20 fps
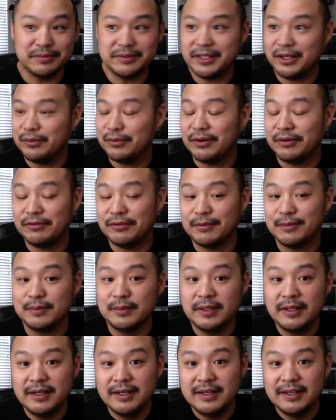Say it went from
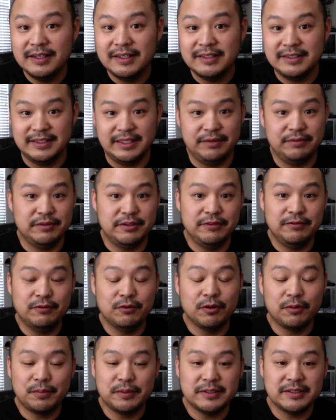
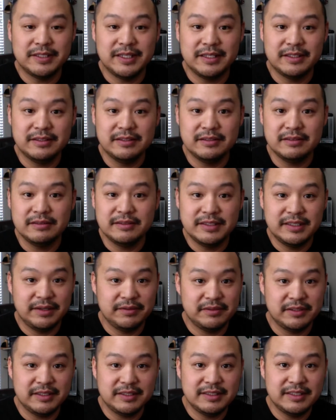74% to
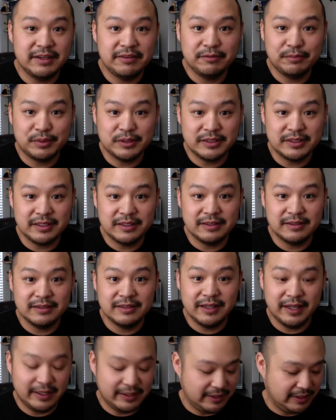77%,
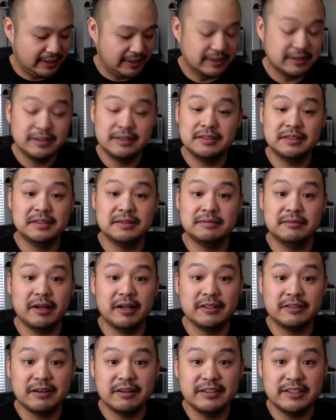and then it's
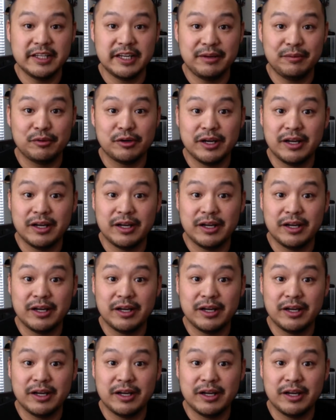not charging anymore.